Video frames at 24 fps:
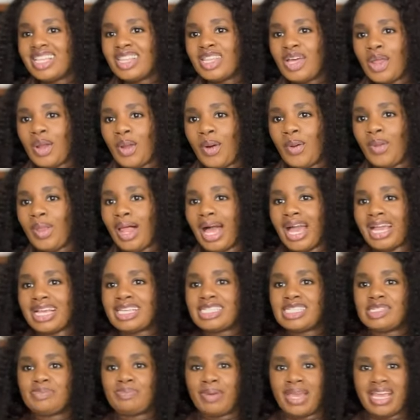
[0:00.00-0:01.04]
little like
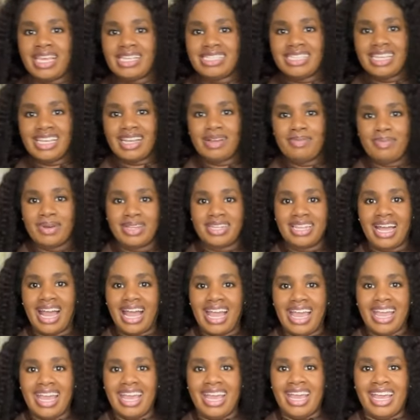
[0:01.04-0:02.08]
space here, but not.
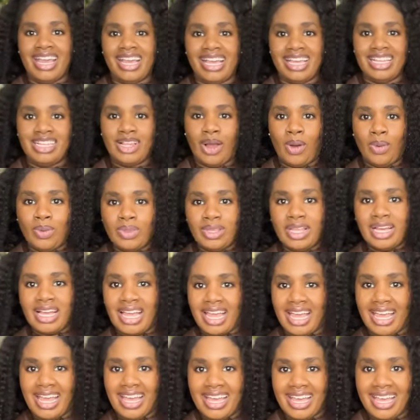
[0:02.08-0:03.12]
It don't look
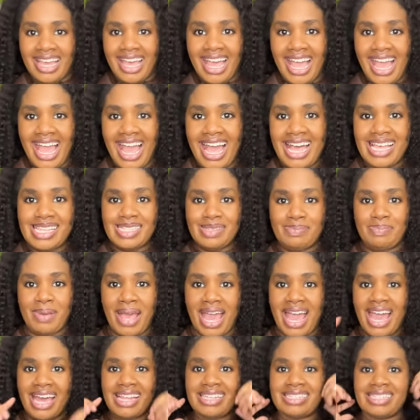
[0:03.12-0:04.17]
as
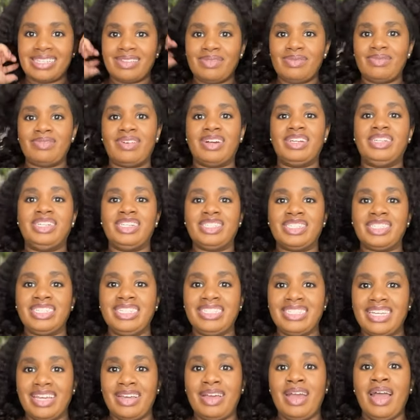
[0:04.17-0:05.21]
bad as it initially
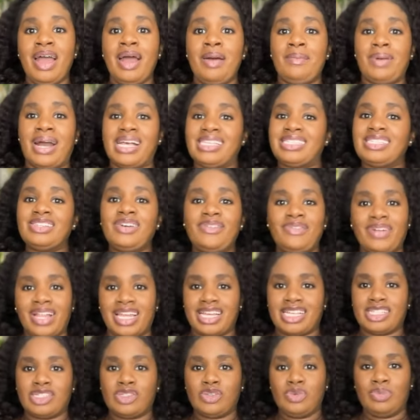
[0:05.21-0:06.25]
did, but I still feel like
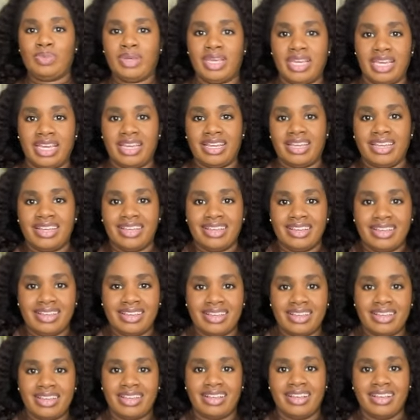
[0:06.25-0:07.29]
it's too big.
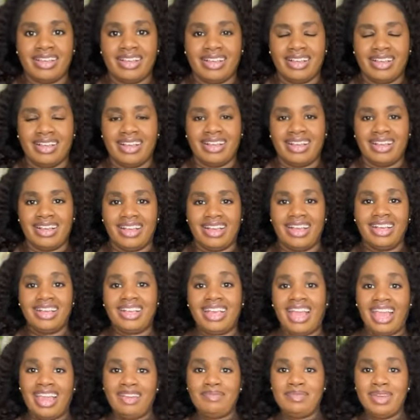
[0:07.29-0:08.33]
It
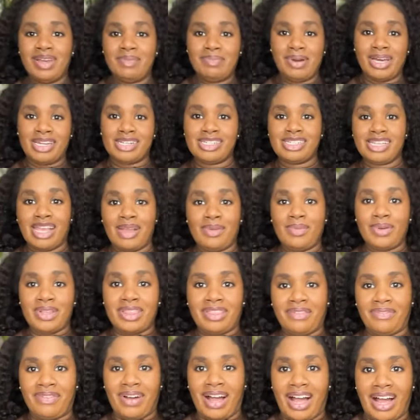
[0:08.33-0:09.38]
gave me a better shape with
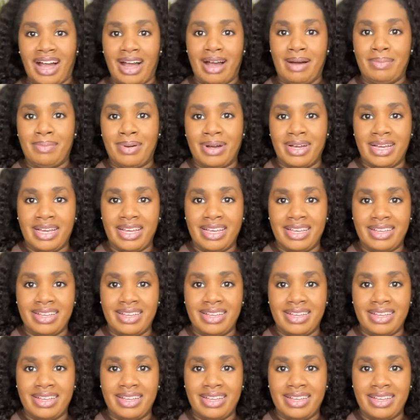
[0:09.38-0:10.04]
the Faja, but